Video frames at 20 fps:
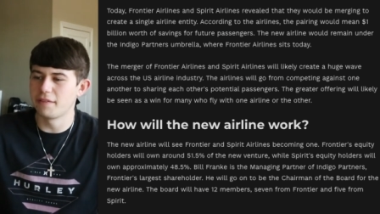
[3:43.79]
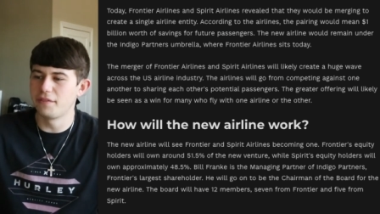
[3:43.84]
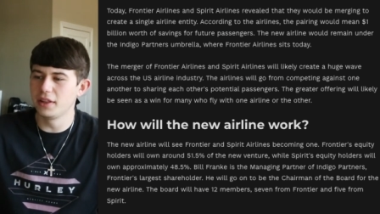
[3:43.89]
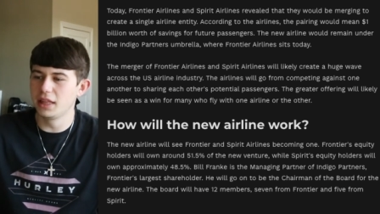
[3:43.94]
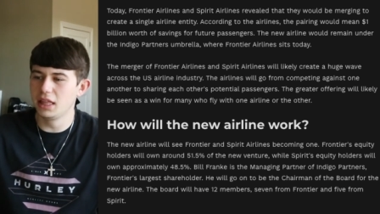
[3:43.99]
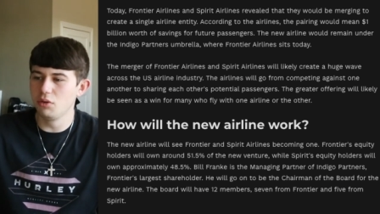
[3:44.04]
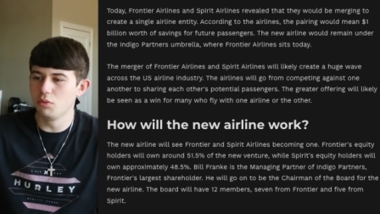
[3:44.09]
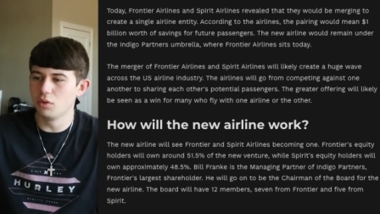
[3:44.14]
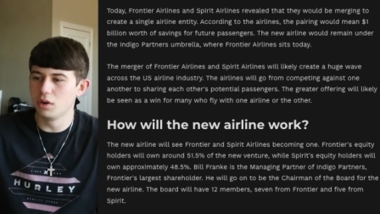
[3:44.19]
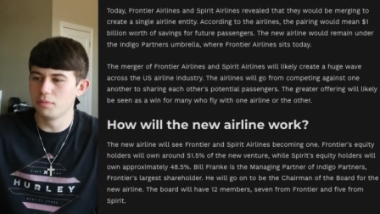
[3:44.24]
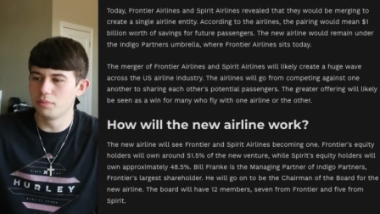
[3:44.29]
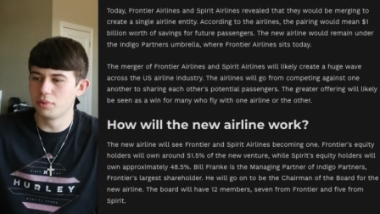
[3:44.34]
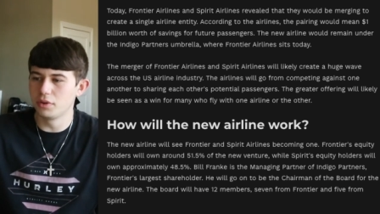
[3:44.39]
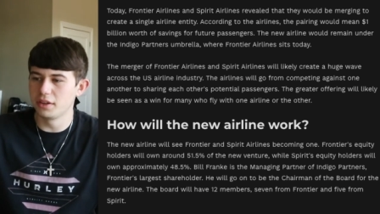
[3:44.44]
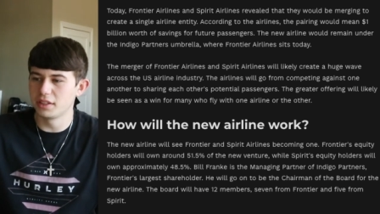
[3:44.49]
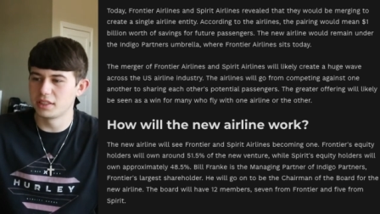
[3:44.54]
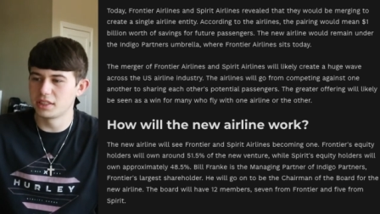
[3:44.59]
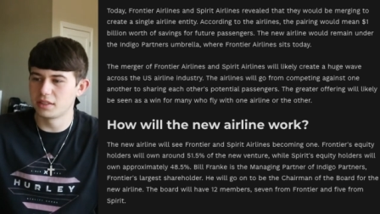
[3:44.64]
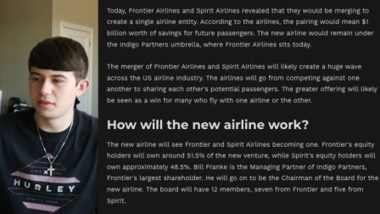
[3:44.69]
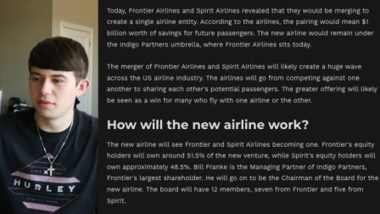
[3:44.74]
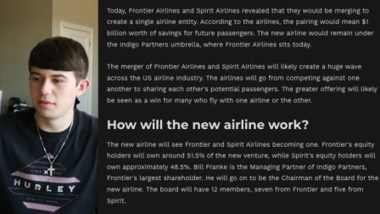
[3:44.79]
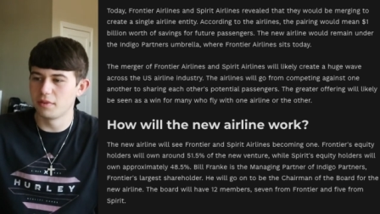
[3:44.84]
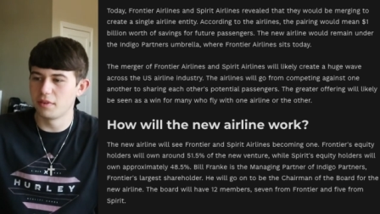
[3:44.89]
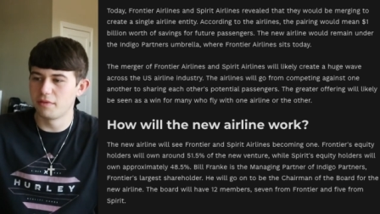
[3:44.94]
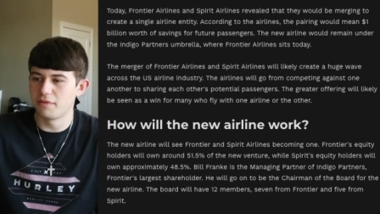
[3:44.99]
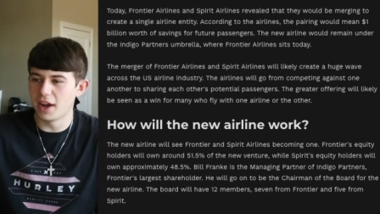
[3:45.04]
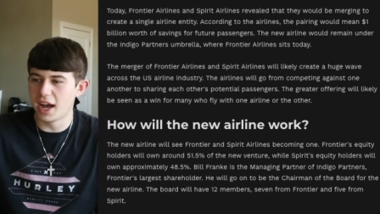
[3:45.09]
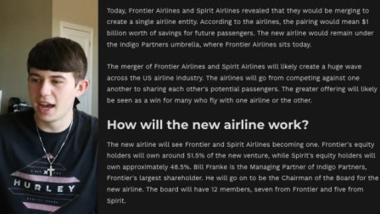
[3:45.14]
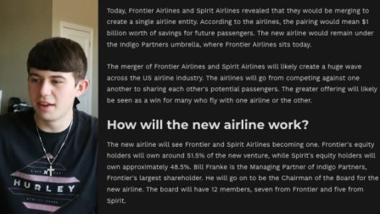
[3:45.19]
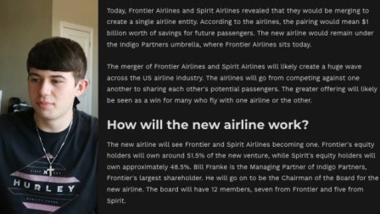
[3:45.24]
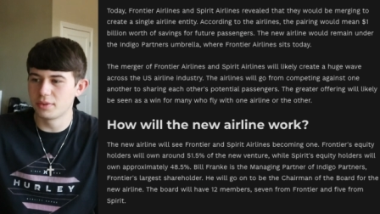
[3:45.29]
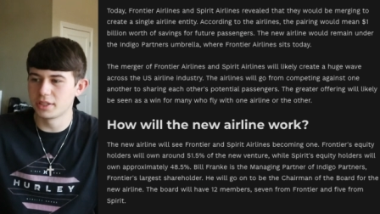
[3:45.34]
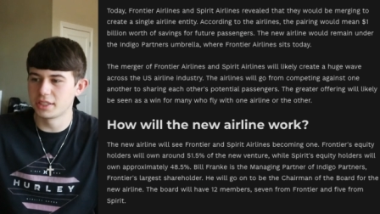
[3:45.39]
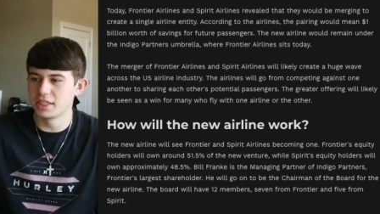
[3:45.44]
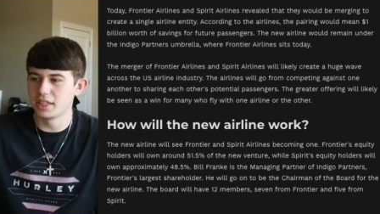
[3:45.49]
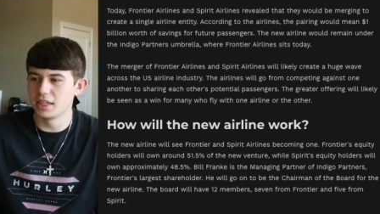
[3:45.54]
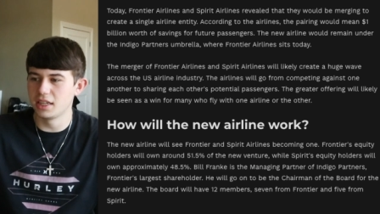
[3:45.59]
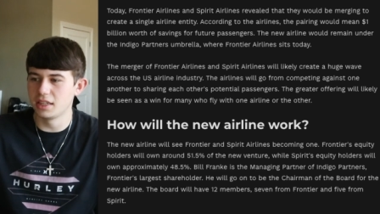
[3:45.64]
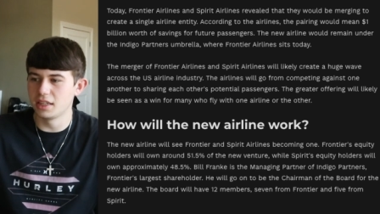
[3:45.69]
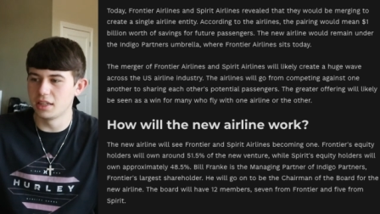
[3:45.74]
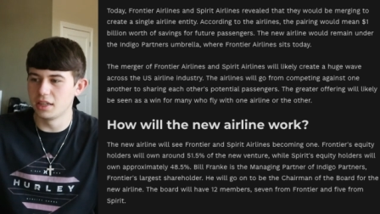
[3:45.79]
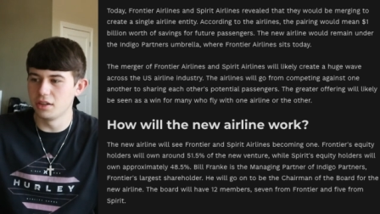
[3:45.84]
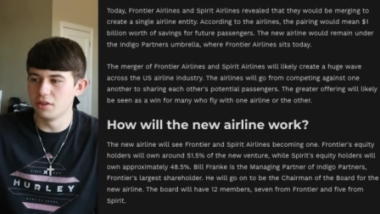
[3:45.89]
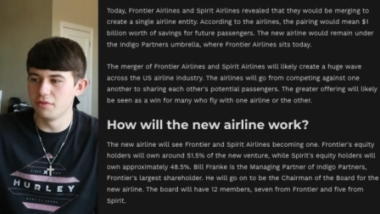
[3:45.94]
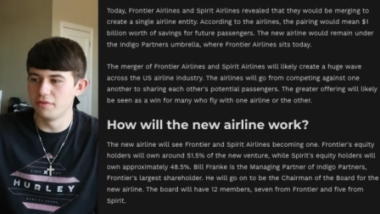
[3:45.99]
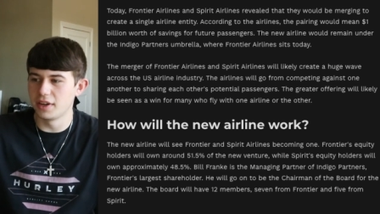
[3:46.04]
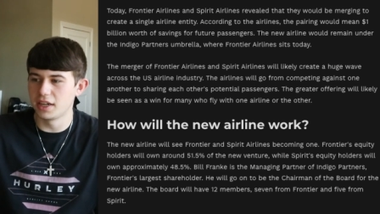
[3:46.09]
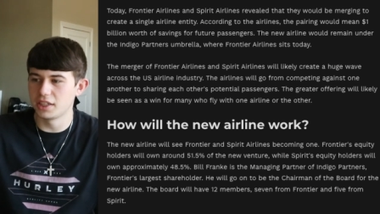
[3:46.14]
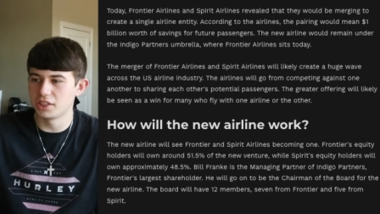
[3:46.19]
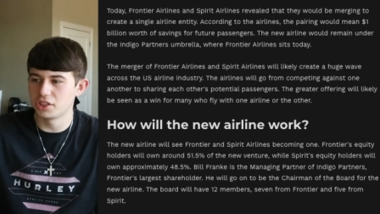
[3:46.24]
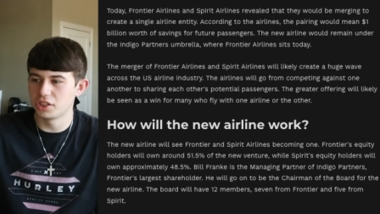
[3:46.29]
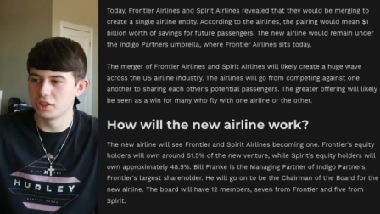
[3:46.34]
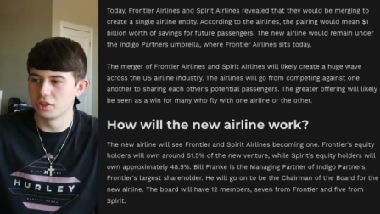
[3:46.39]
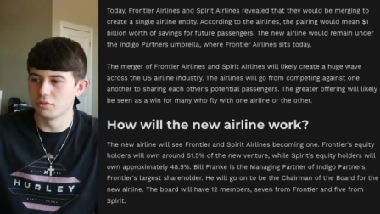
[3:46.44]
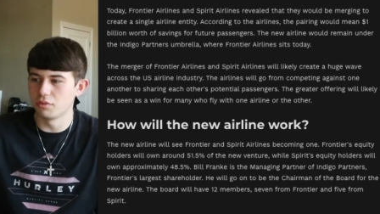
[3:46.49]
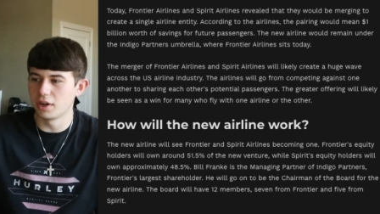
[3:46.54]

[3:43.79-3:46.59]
51.5% of the new venture,